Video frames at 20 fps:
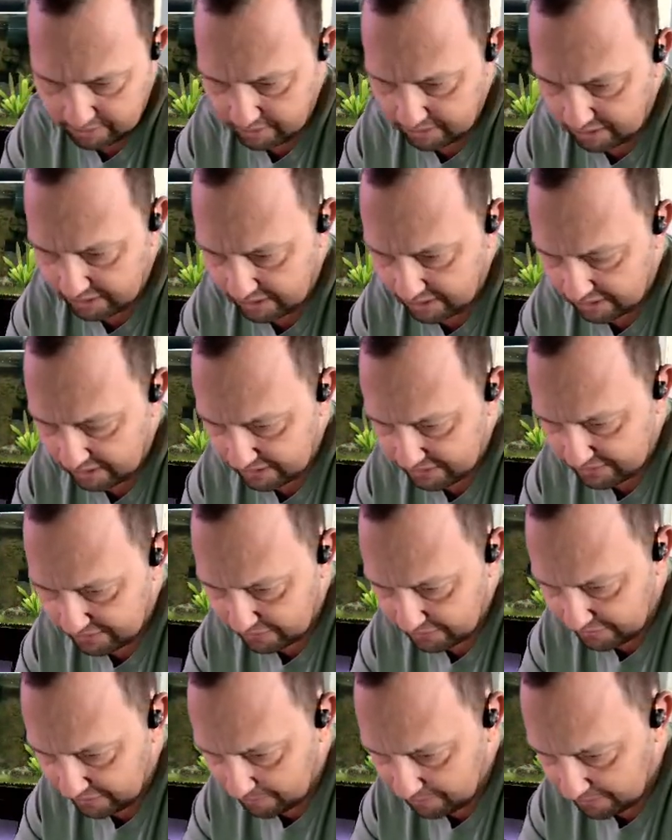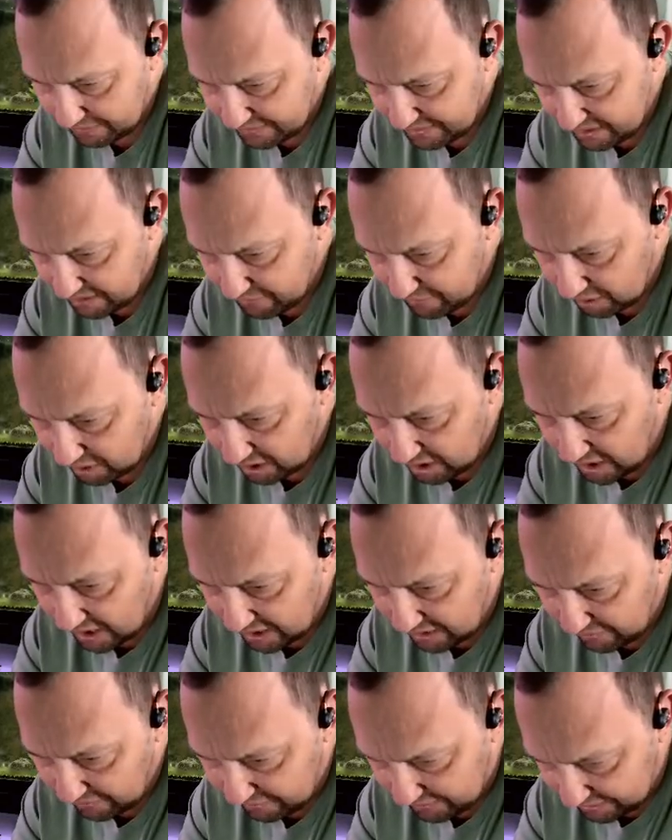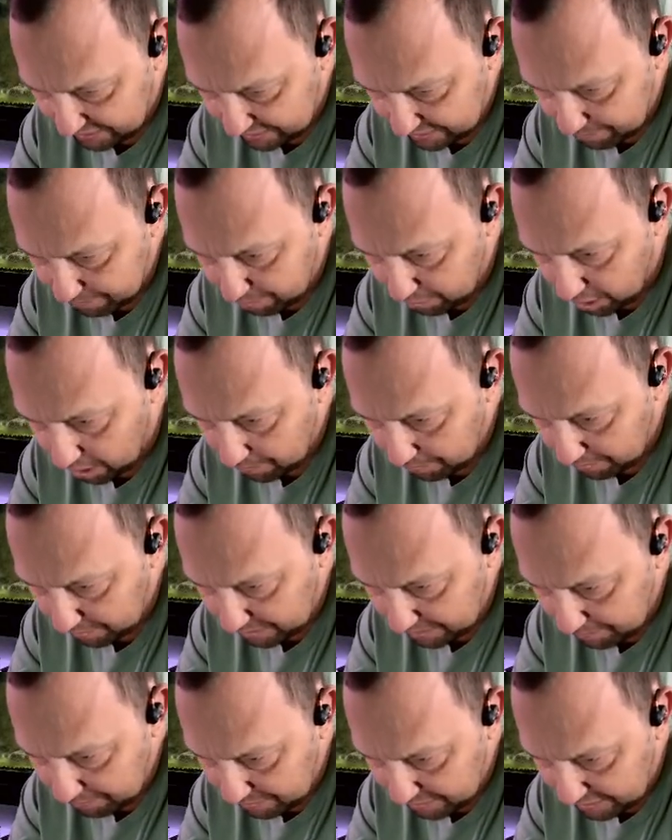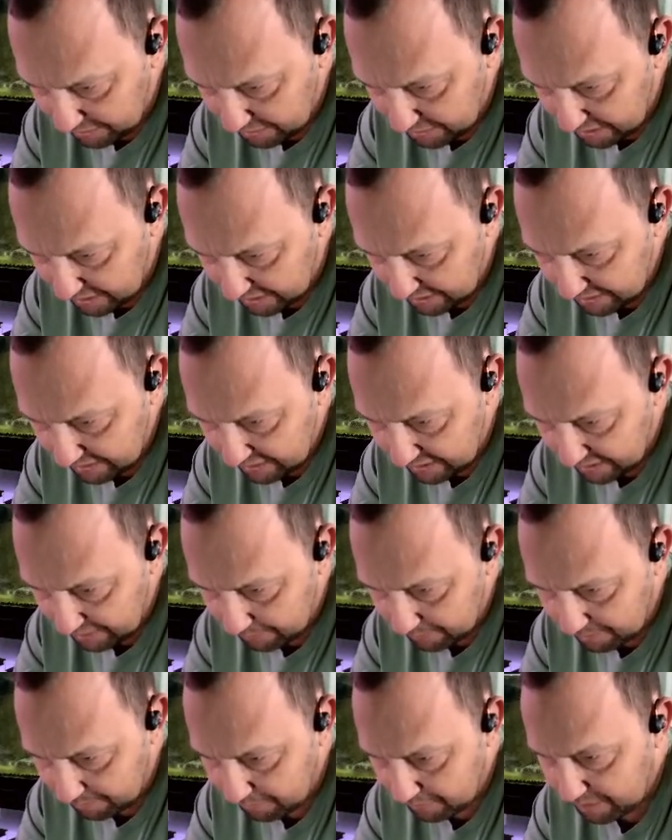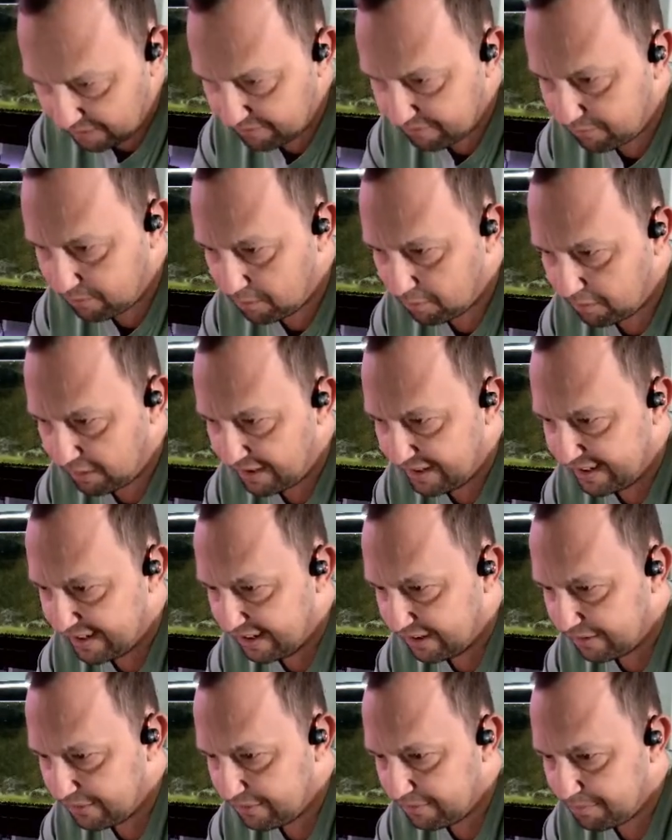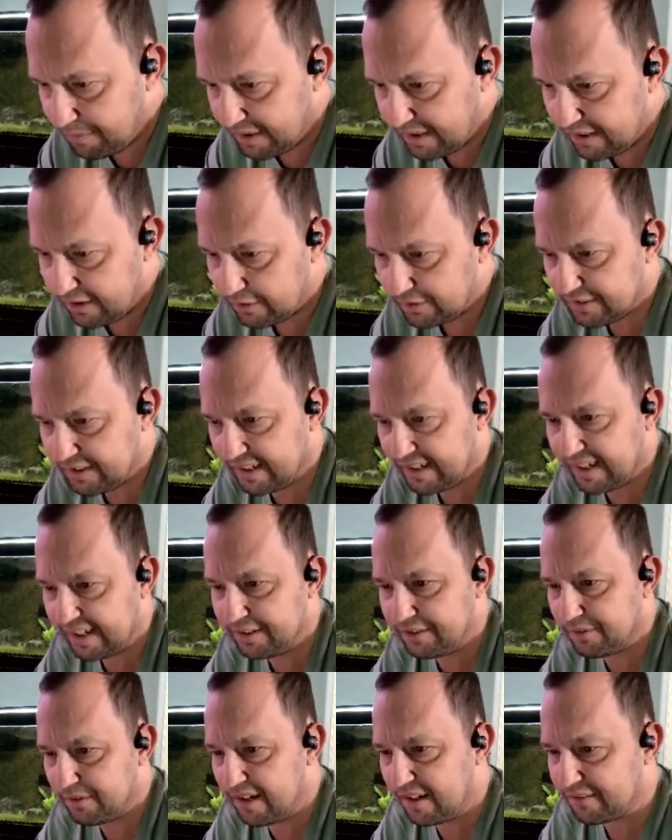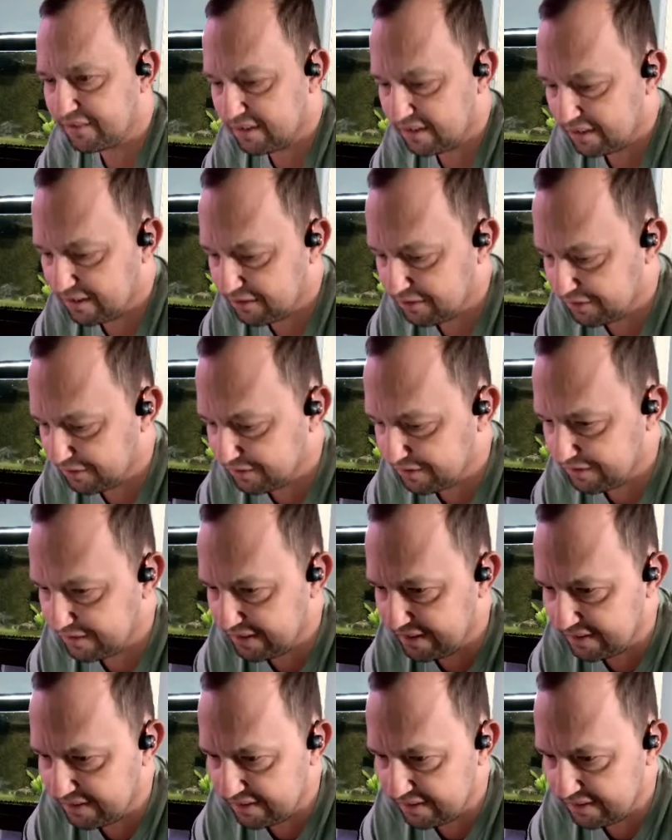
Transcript: At least I was able to save a lot of things properly, but not what I'm looking for right now. But it looks like I do have to just,